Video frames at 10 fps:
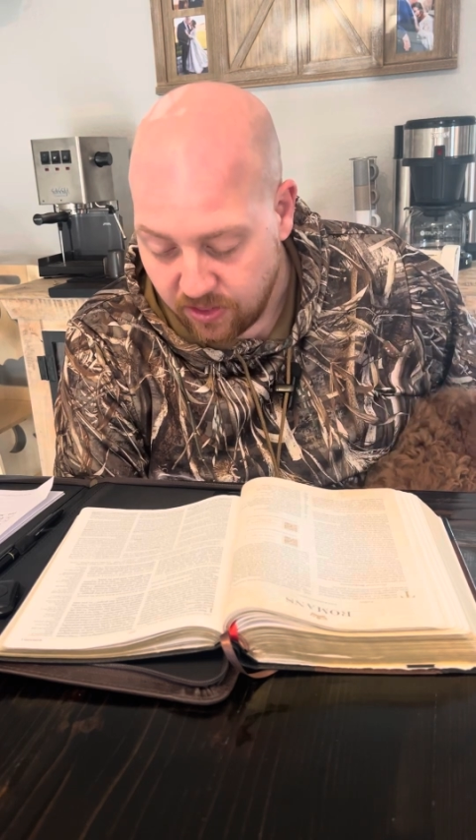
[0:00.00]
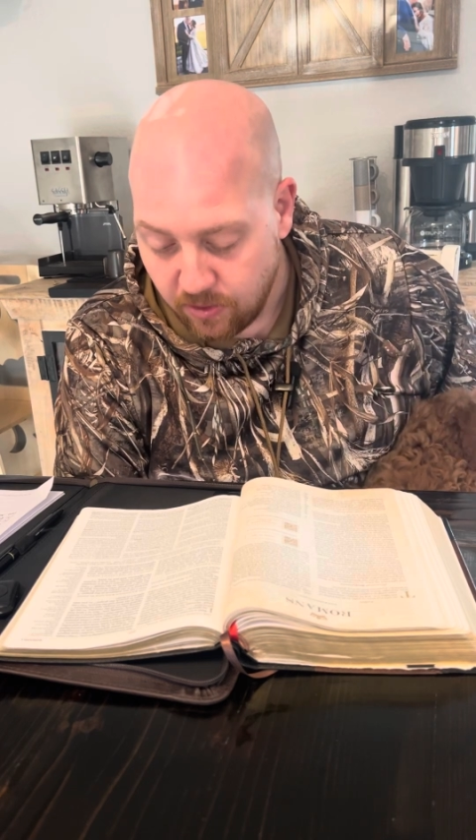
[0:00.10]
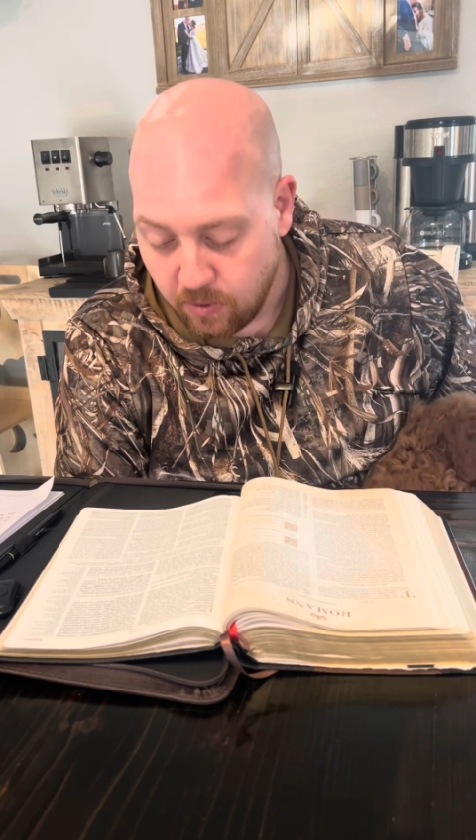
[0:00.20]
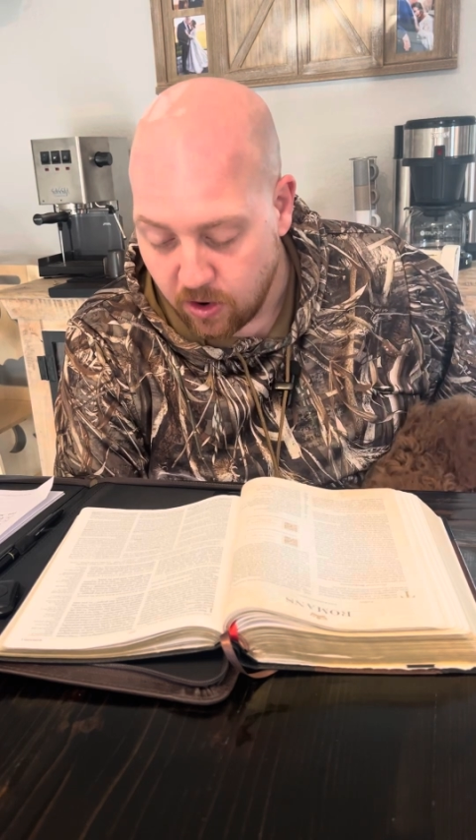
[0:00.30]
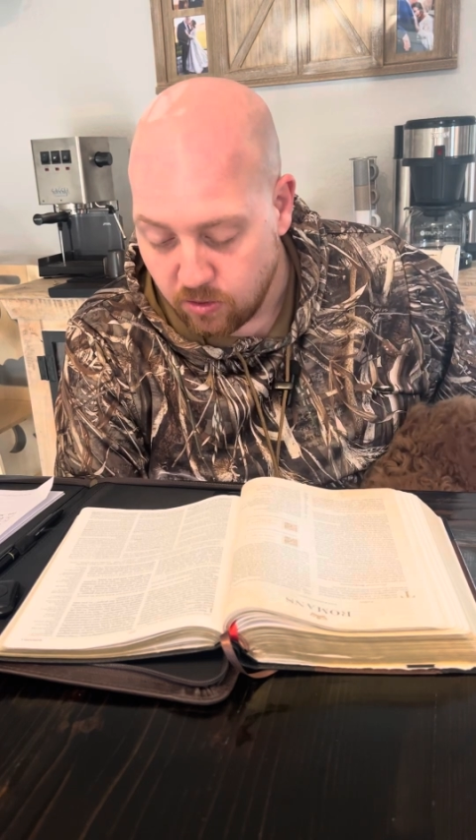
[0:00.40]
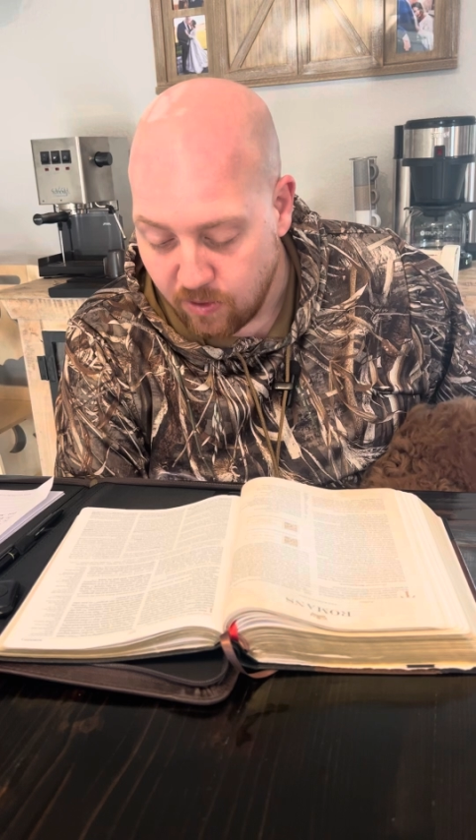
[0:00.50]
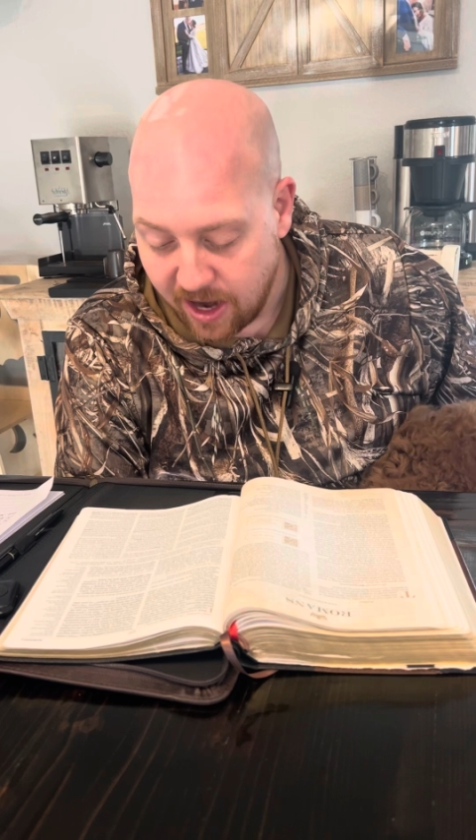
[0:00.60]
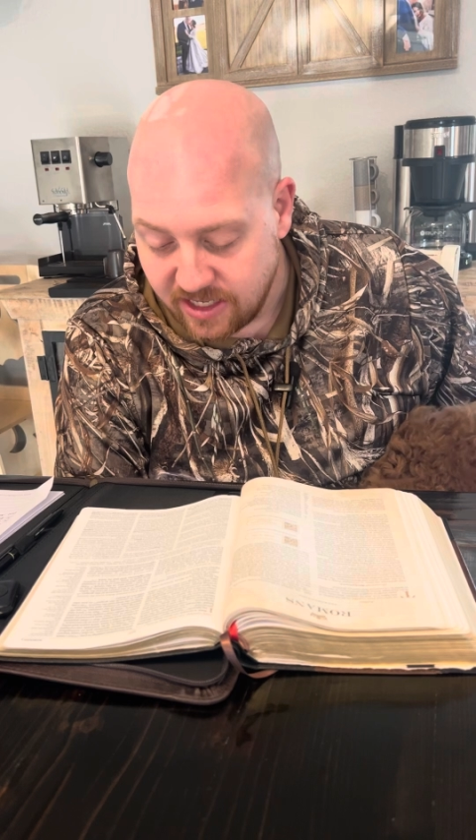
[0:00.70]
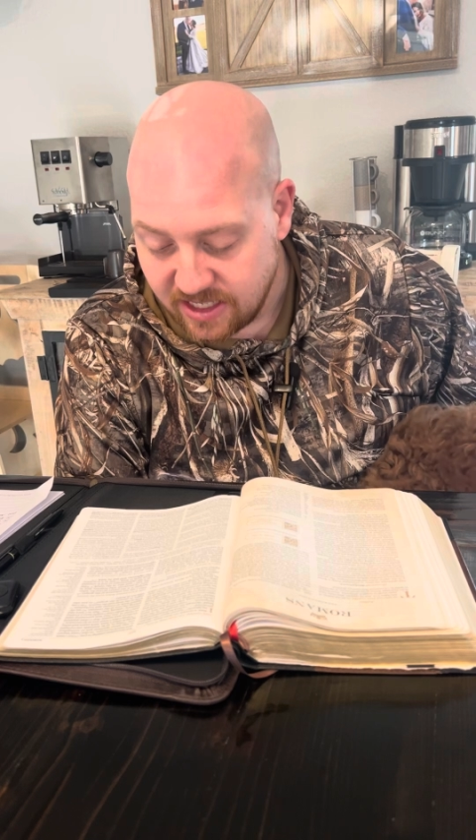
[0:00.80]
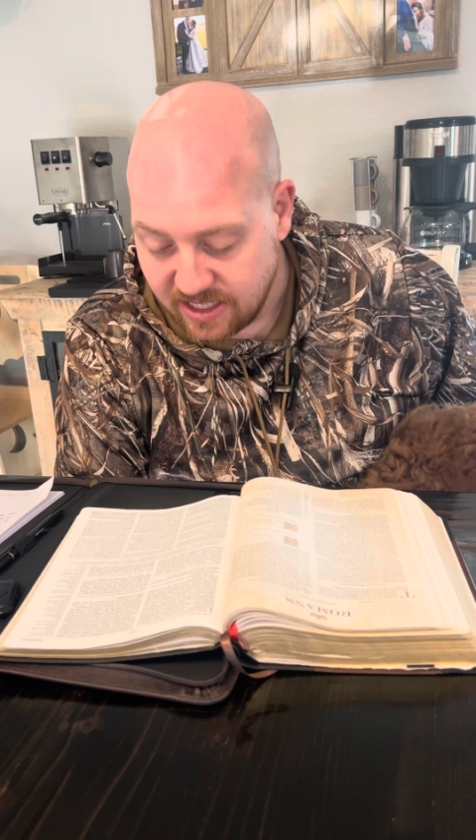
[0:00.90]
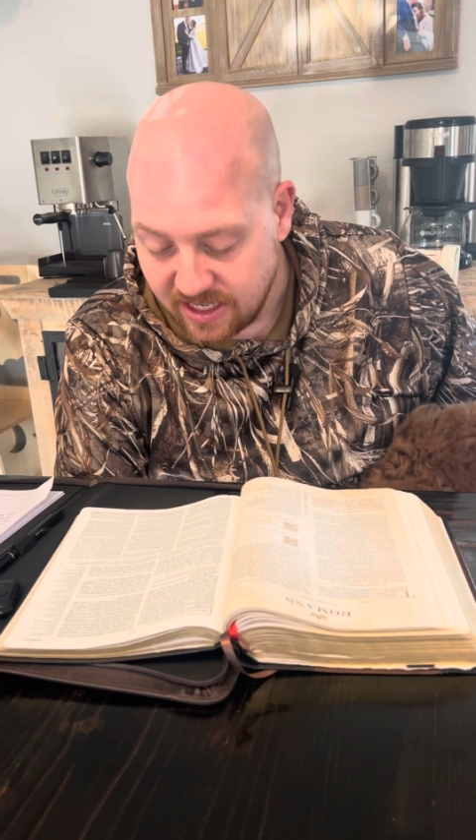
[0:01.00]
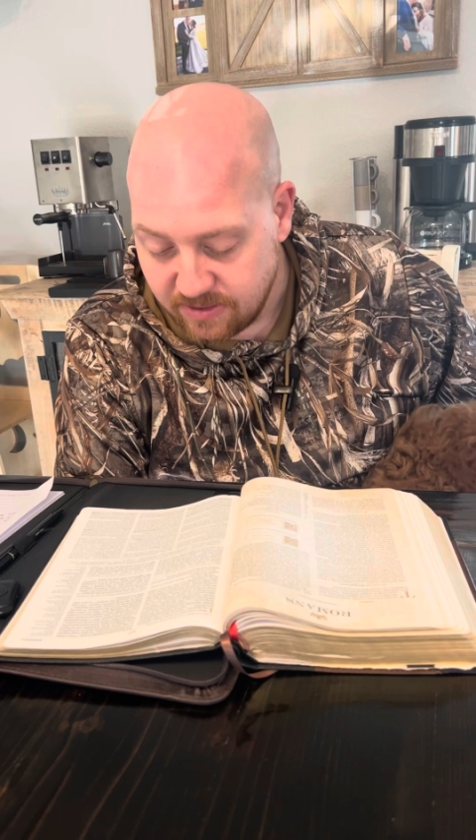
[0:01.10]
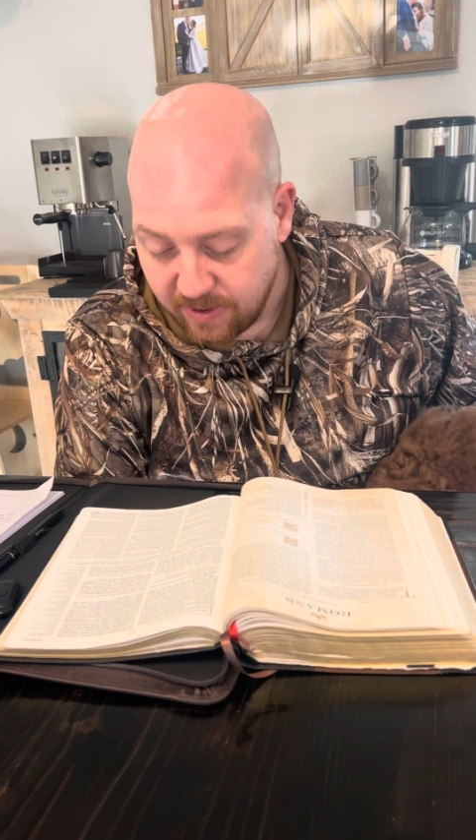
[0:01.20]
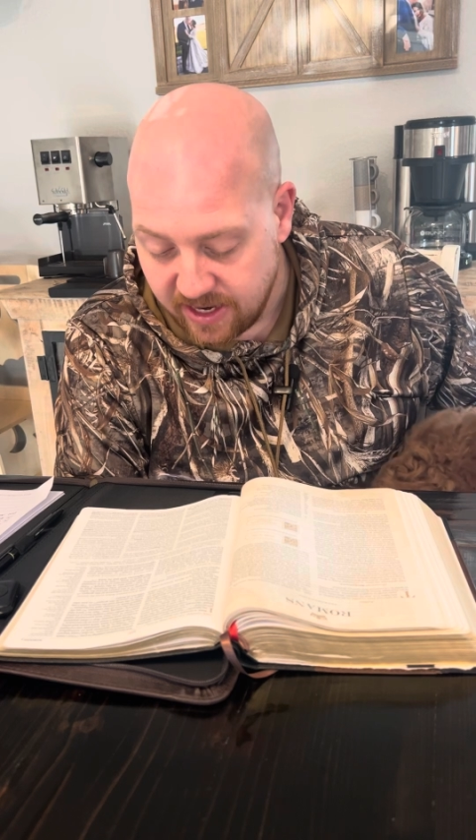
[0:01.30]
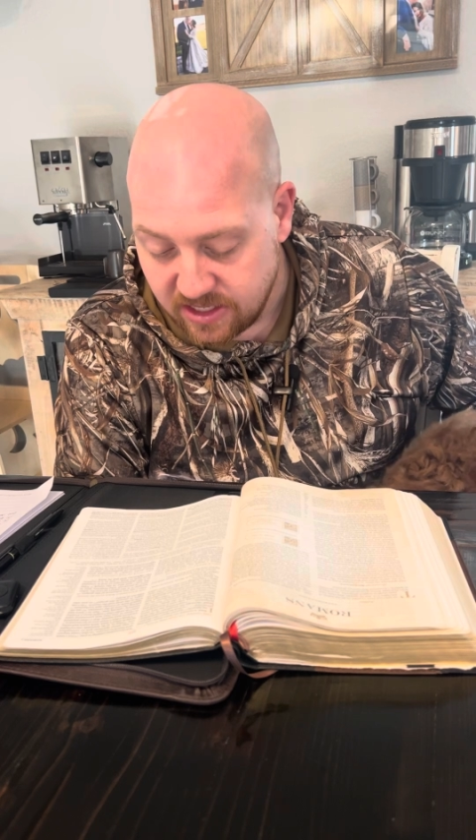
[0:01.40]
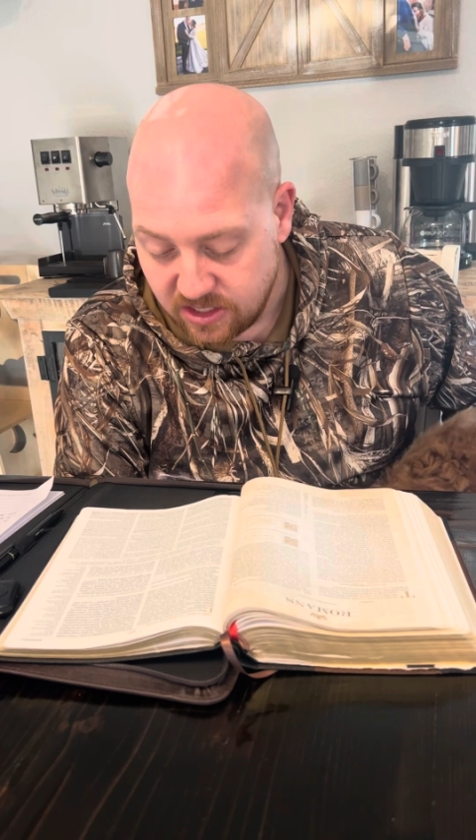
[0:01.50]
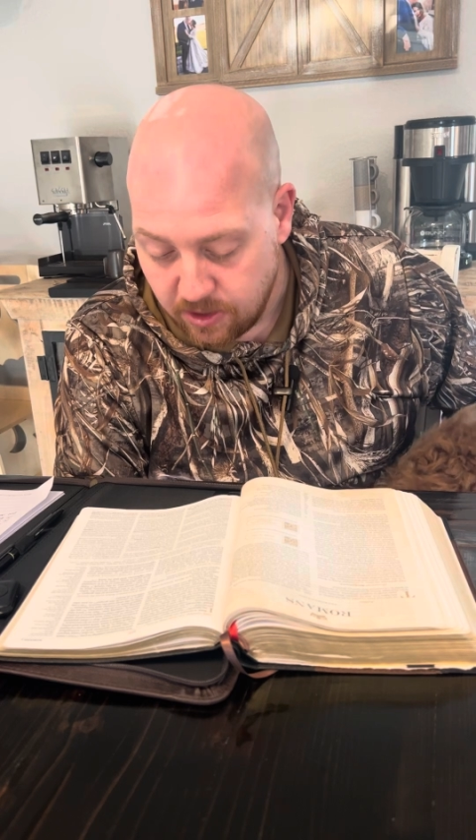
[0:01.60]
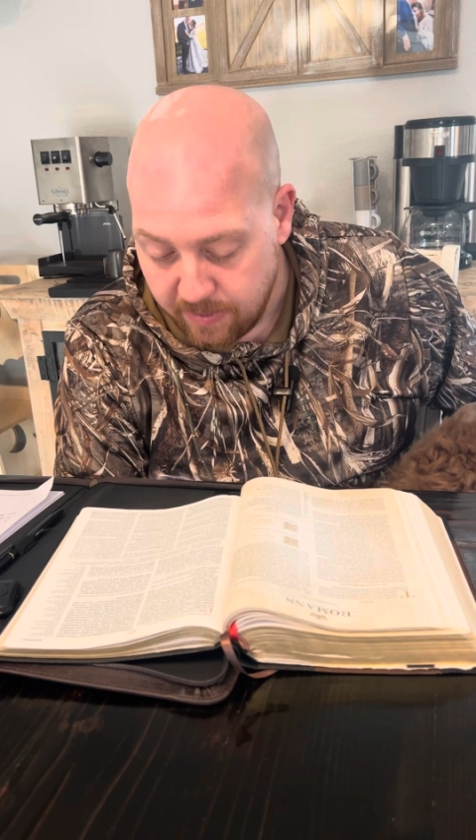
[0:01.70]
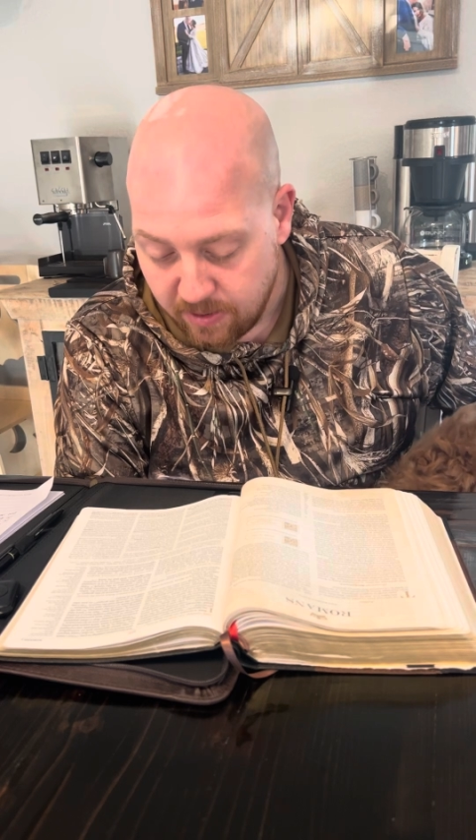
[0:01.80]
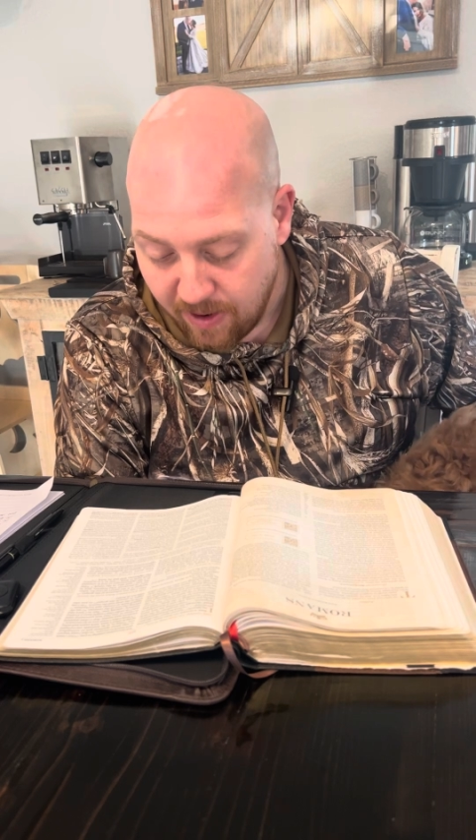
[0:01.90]
The word righteousness means
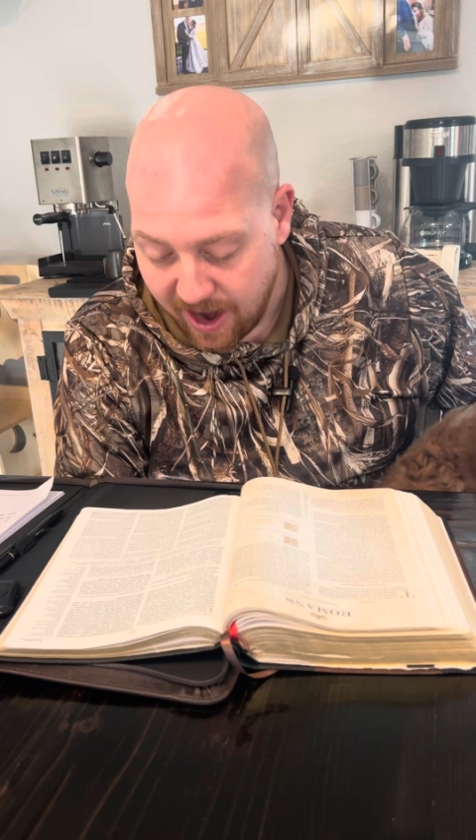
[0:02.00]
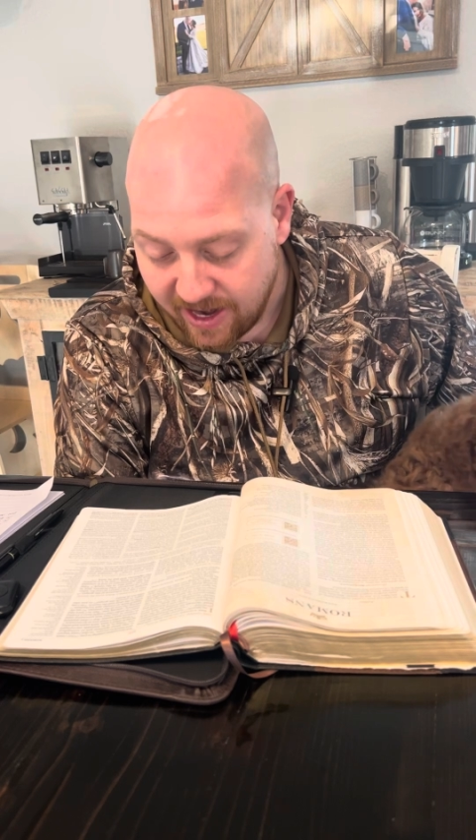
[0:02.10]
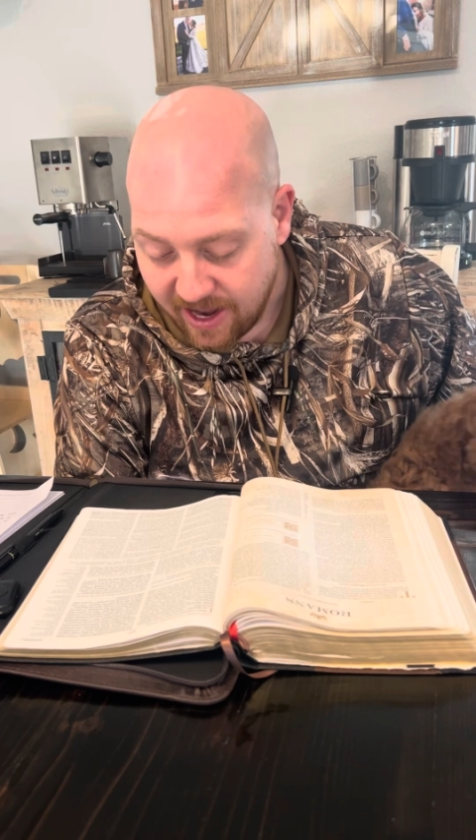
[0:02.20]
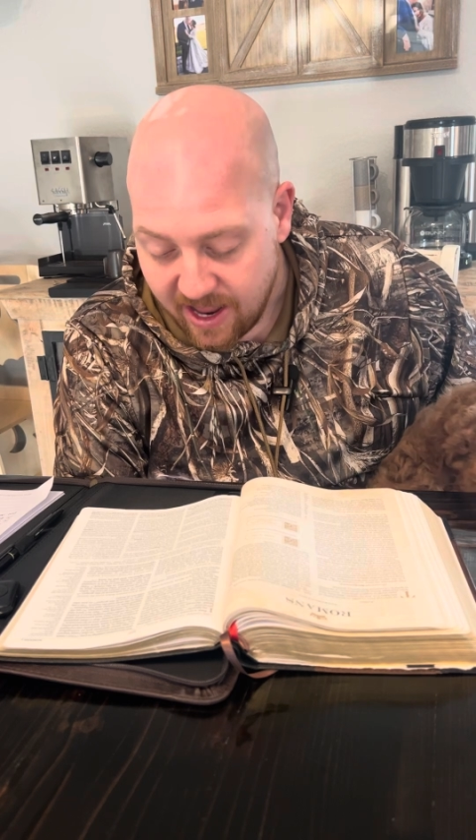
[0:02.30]
to be right,